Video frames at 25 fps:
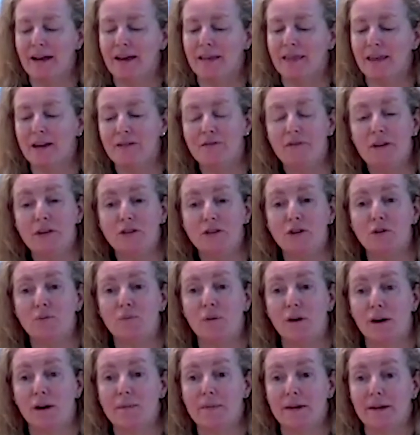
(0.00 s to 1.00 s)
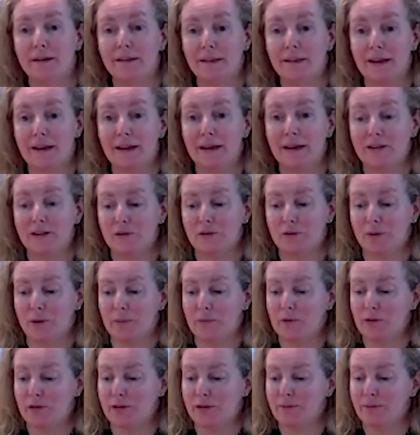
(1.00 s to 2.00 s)
that feature prominently in
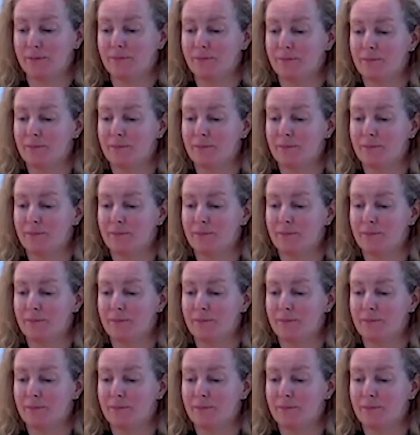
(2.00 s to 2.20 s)
Scripture